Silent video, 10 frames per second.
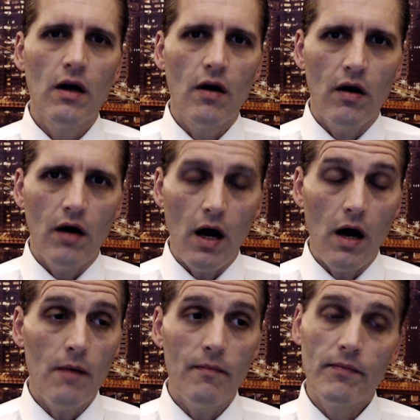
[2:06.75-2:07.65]

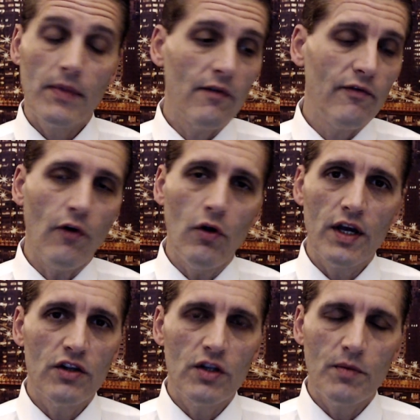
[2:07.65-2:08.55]
um, falling under
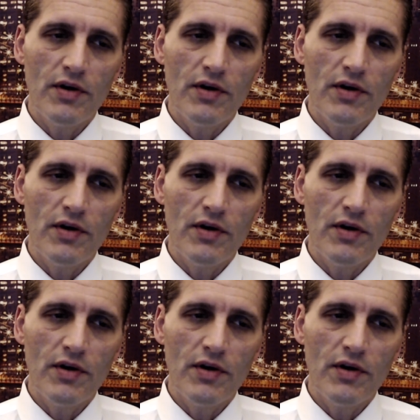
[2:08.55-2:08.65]
pressure.